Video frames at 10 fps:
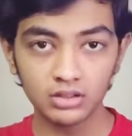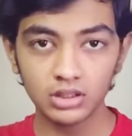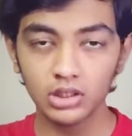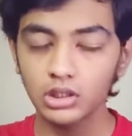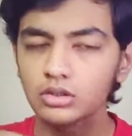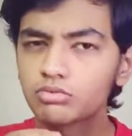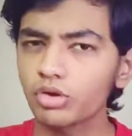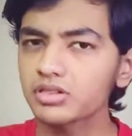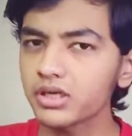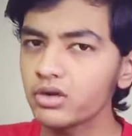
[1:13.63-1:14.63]
series
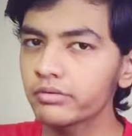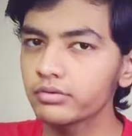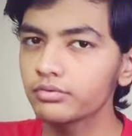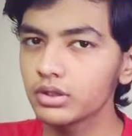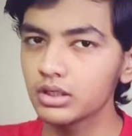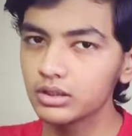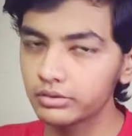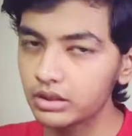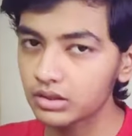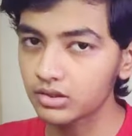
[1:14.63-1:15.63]
was kind of a really
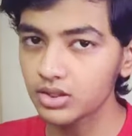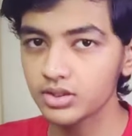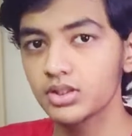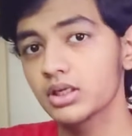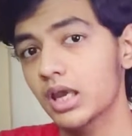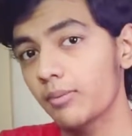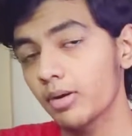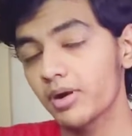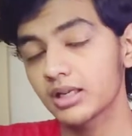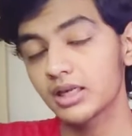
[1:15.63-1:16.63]
great success in the camera
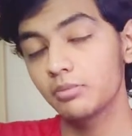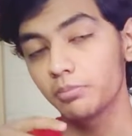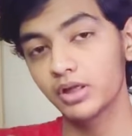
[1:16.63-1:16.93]
market,